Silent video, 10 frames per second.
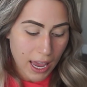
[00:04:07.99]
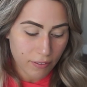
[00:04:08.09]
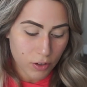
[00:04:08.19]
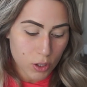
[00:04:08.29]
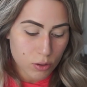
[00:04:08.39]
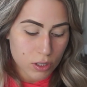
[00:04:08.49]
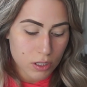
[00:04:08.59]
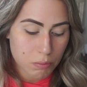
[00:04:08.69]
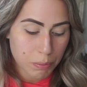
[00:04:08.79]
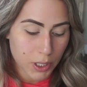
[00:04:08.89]
If you
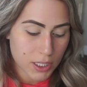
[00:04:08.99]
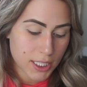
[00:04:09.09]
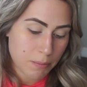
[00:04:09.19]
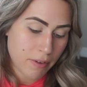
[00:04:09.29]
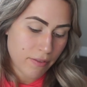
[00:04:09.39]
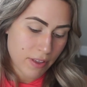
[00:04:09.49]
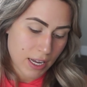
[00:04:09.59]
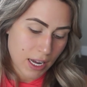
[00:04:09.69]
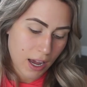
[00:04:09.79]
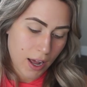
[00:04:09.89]
put some of
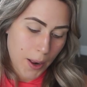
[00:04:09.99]
the